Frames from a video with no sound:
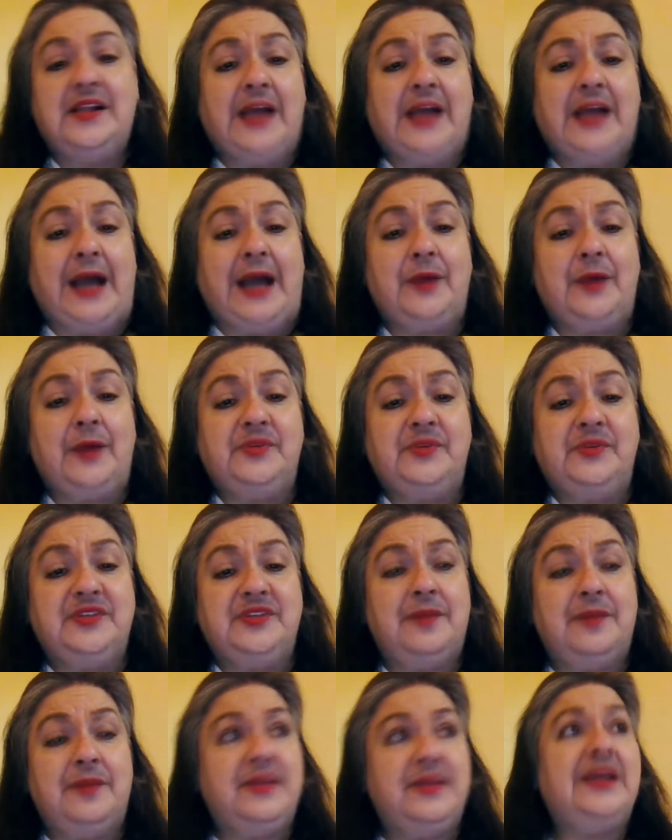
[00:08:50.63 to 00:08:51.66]
How
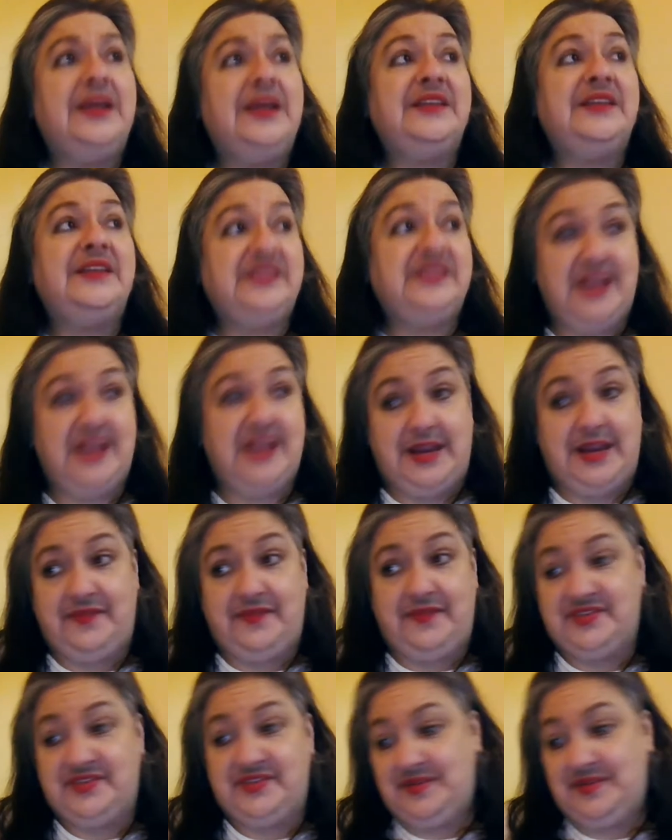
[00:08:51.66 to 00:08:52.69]
Debbie
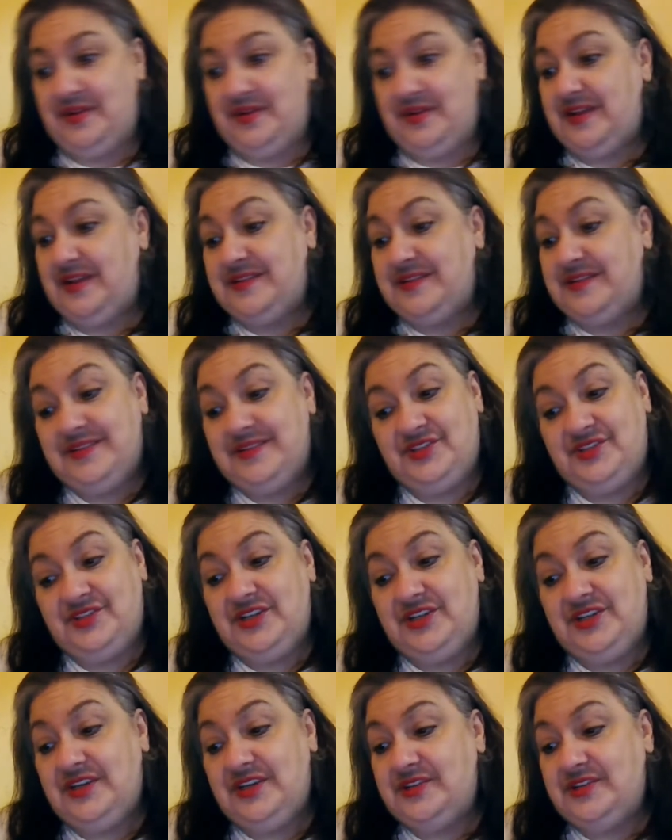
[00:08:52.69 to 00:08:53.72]
Saves. And
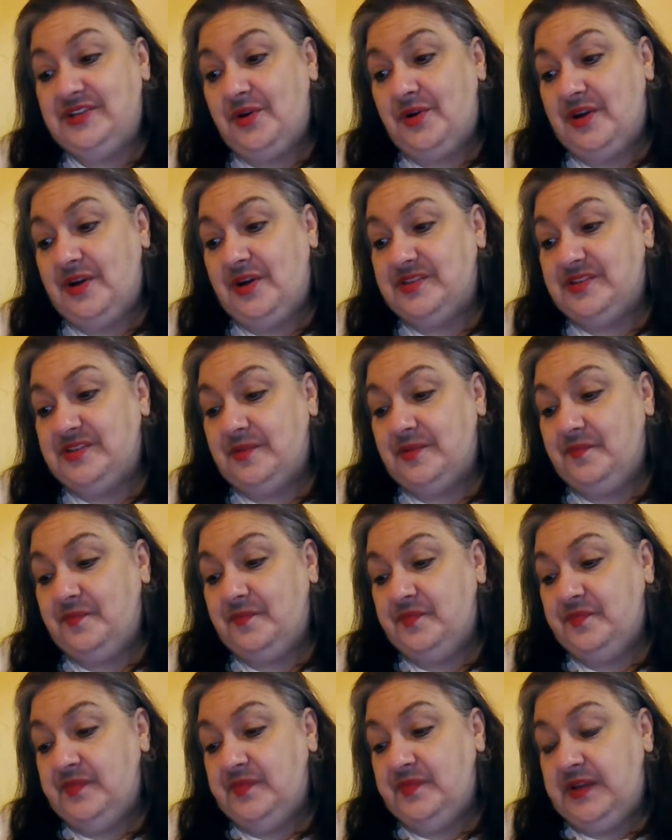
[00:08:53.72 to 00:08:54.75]
she is awesome,
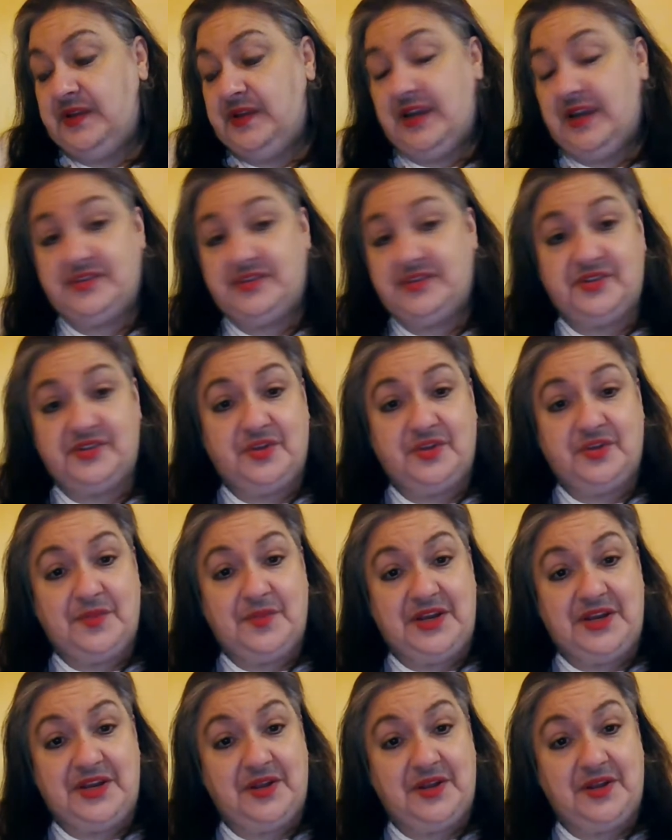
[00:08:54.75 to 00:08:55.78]
as are so
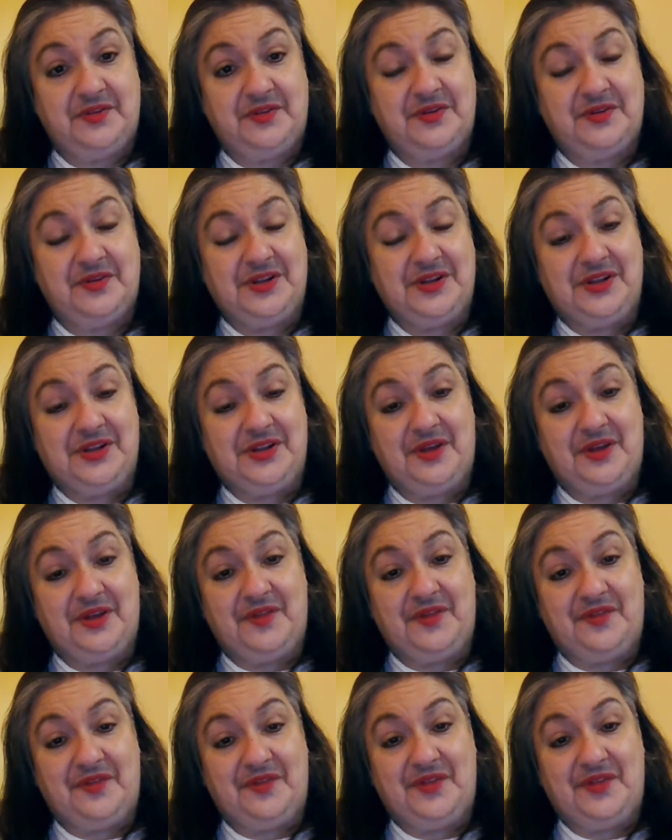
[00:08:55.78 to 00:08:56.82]
many other of
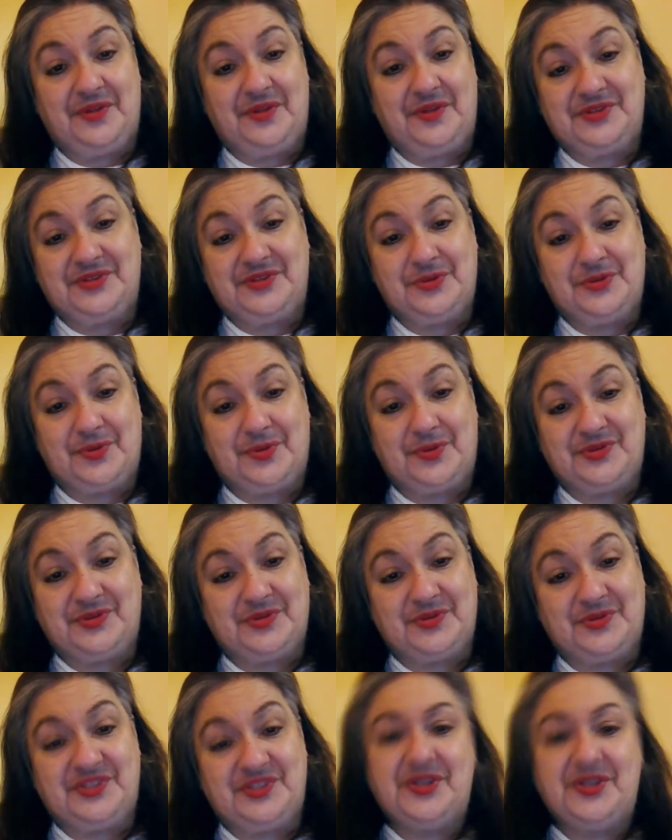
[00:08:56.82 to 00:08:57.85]
our fellow tubers
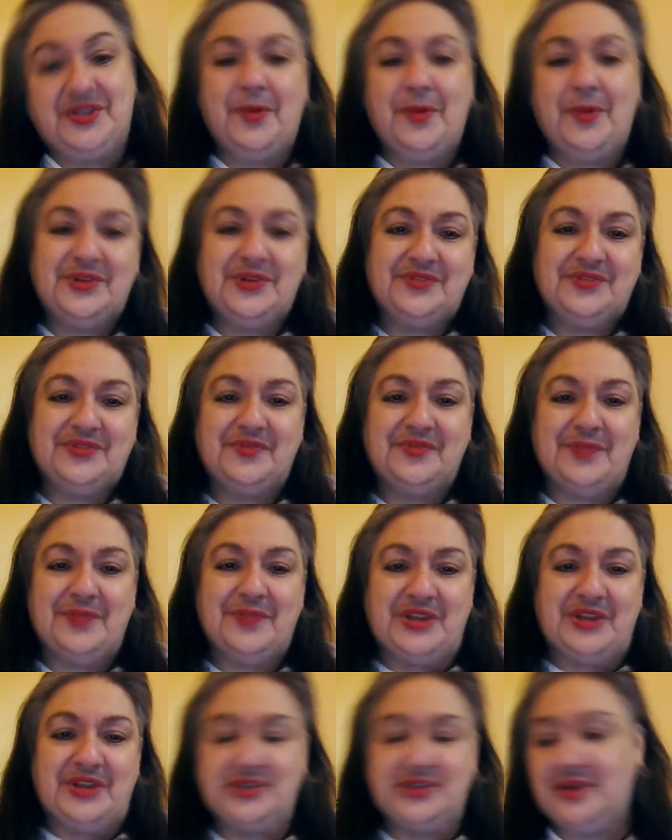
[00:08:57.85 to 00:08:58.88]
with so much
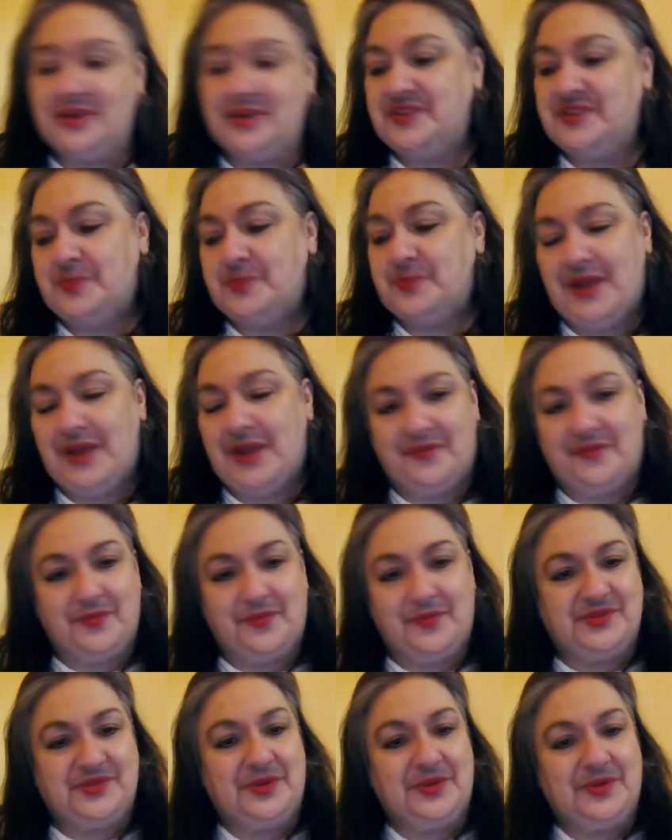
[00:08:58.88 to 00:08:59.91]
information on this
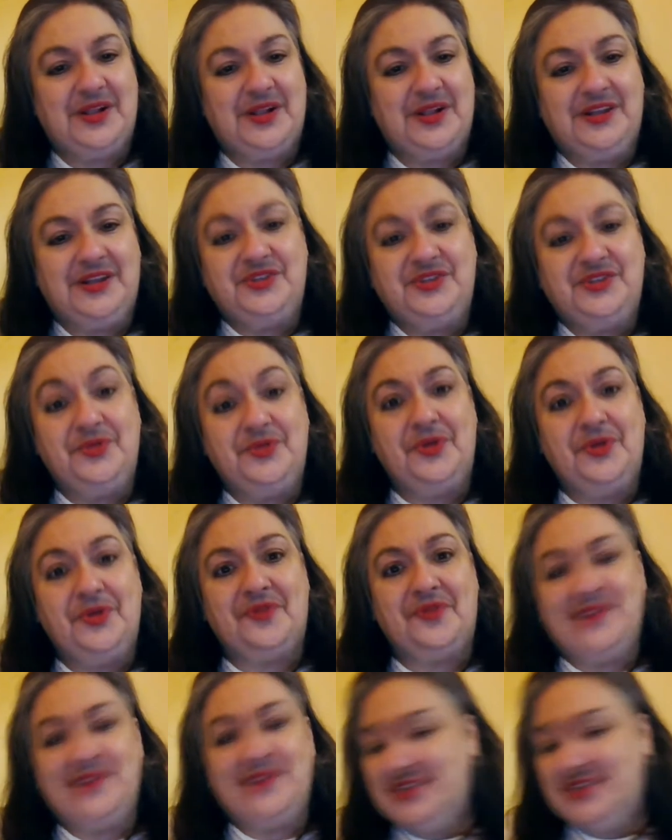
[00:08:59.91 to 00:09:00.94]
platform. So do your
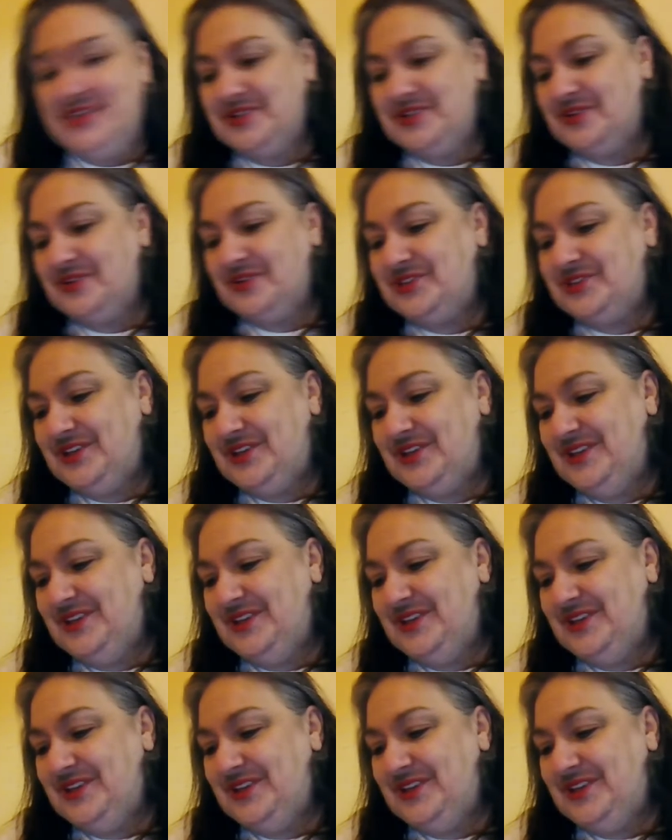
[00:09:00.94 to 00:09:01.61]
research.